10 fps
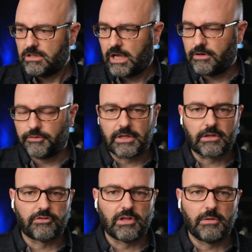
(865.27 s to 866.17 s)
don't think
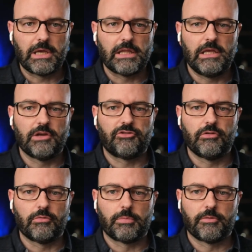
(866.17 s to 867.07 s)
there's going to be any
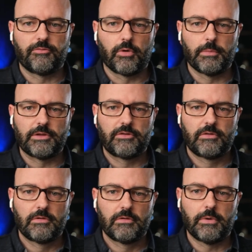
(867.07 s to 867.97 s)
issues with
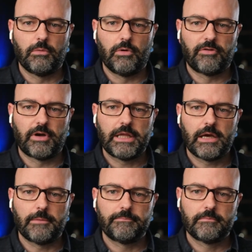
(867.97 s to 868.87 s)
performance, but we'll find
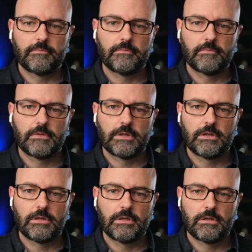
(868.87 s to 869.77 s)
out.
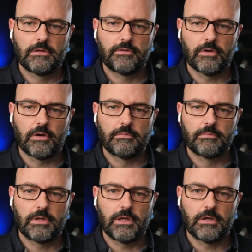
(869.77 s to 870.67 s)
So
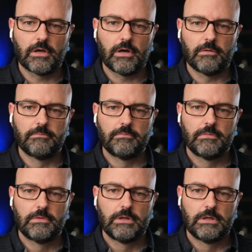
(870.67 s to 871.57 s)
there you go.
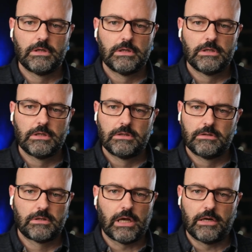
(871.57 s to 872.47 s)

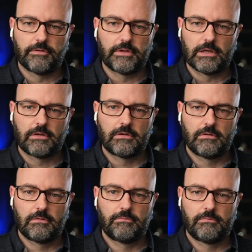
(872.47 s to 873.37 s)
I don't think
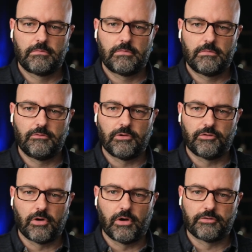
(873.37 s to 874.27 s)

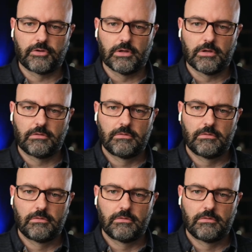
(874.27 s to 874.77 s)
Resolve's going to